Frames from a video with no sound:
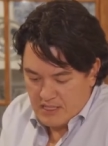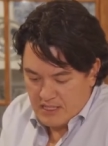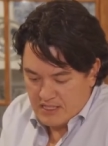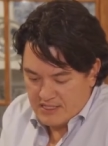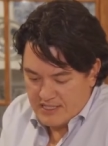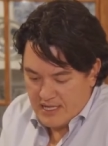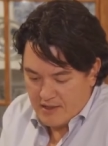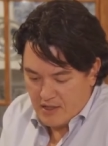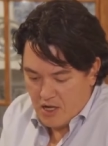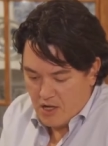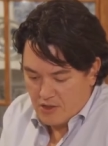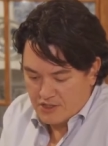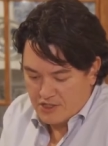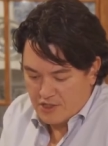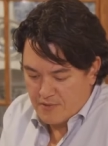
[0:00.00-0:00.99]
Is that
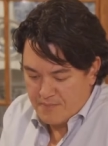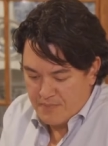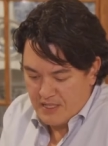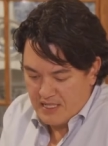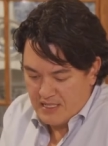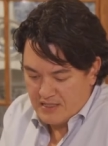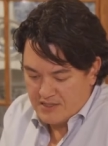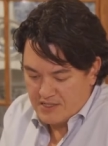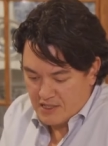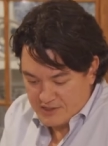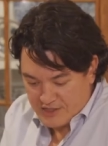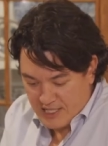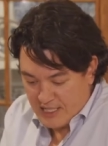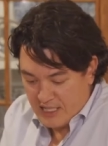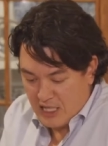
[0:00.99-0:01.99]
answer B,
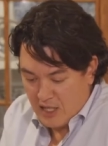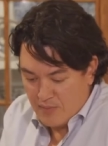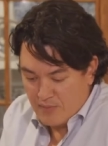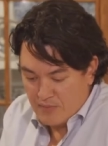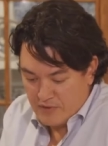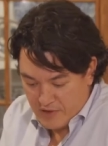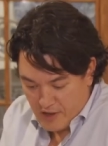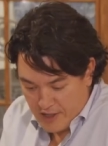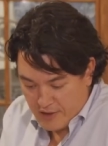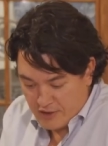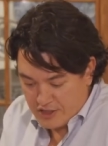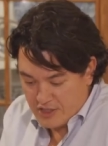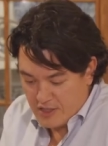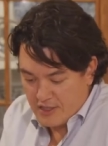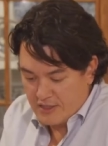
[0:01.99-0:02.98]
titanium
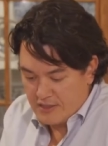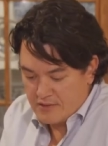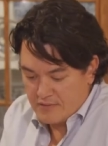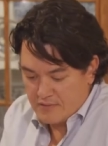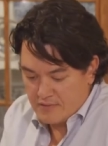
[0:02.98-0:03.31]
dioxide?